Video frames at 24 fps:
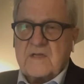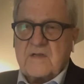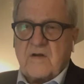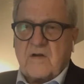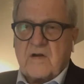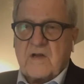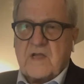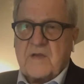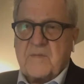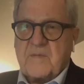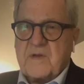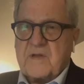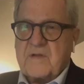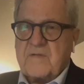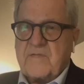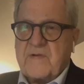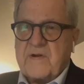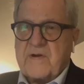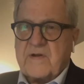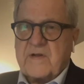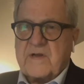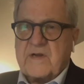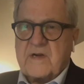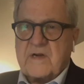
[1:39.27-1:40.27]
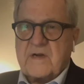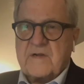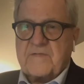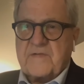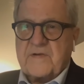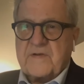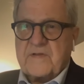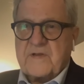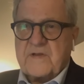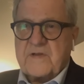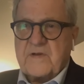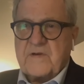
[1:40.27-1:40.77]
documented very
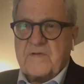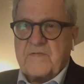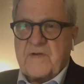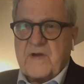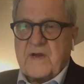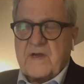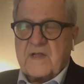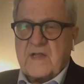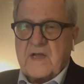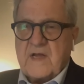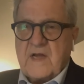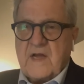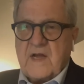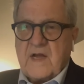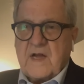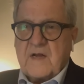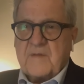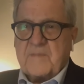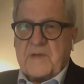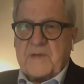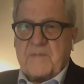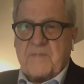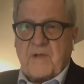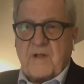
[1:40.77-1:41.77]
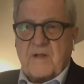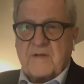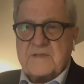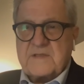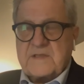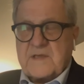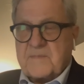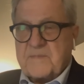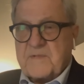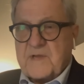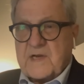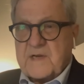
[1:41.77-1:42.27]
carefully that you've had people,
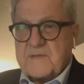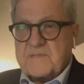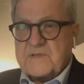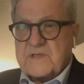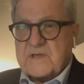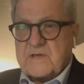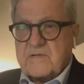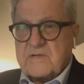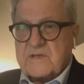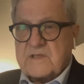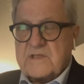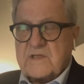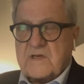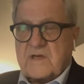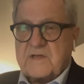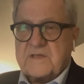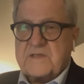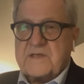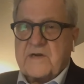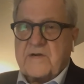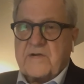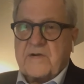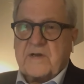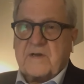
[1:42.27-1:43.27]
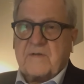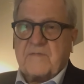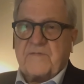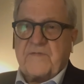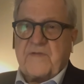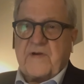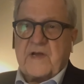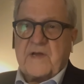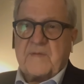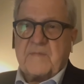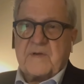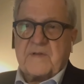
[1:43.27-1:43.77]
sometimes they're in solitary
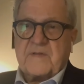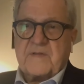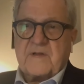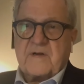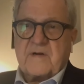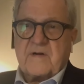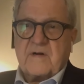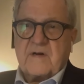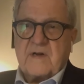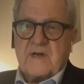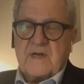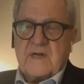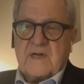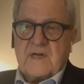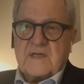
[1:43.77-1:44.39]
confinement, they're